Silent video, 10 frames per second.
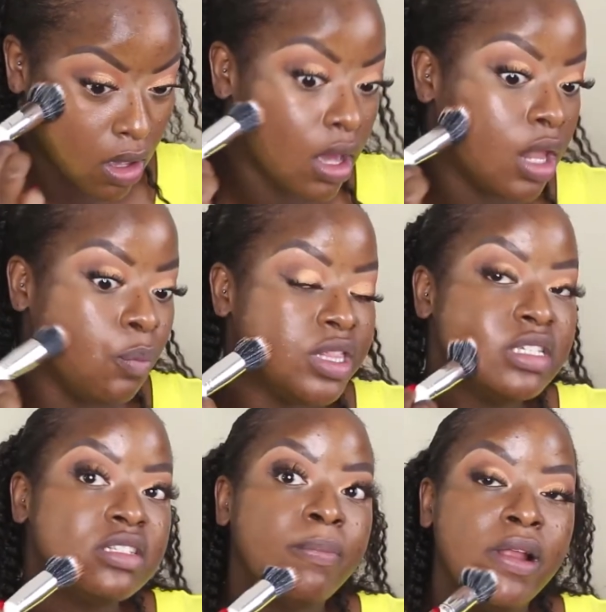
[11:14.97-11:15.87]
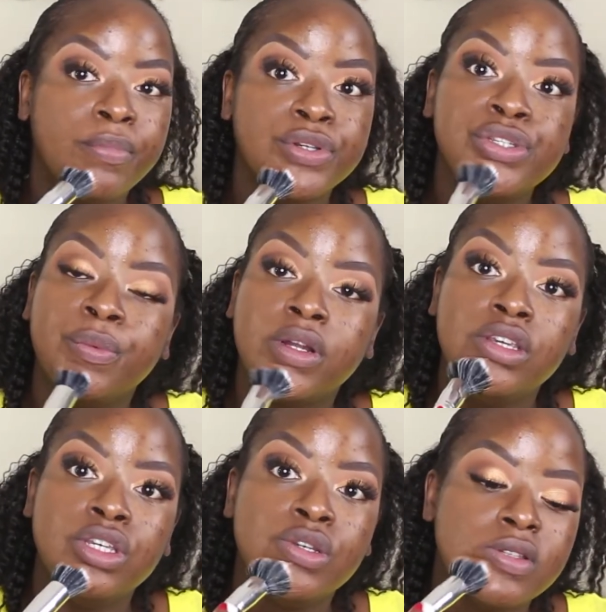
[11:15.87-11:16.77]
And with a stippling brush, you want
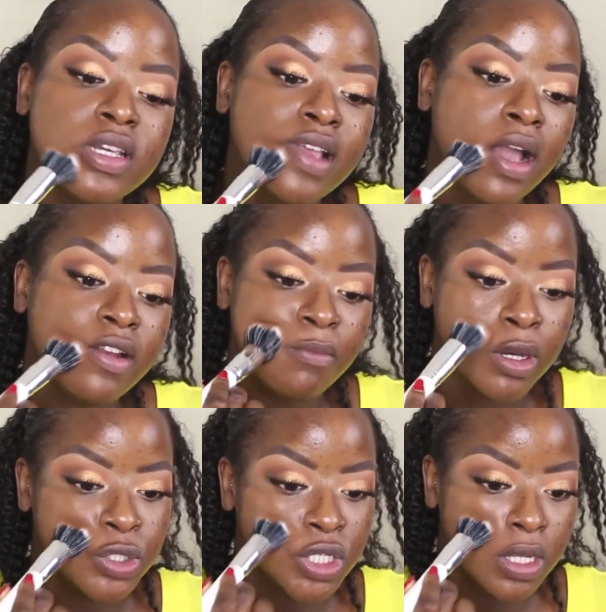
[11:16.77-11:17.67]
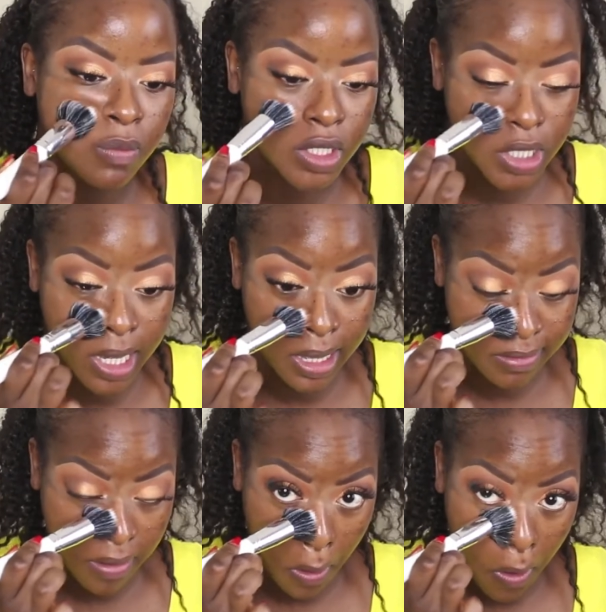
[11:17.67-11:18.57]
to use this kind of motion, which is